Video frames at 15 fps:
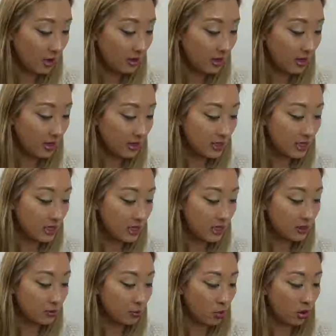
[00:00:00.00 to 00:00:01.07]
And it
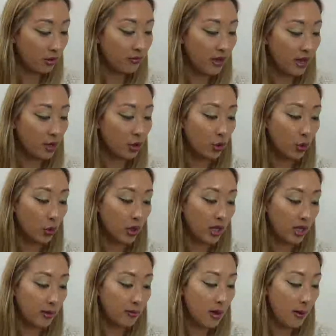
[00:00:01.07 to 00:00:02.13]
is more of a
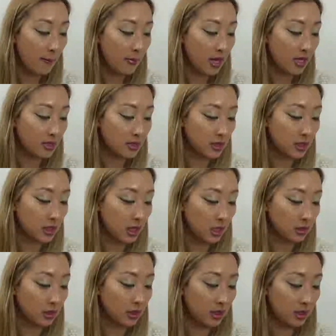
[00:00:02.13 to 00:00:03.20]
cream based
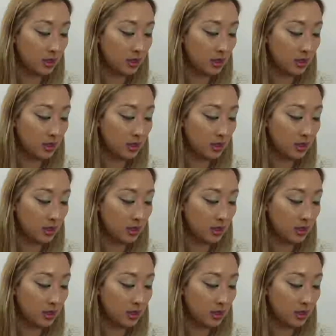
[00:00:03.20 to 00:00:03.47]
color.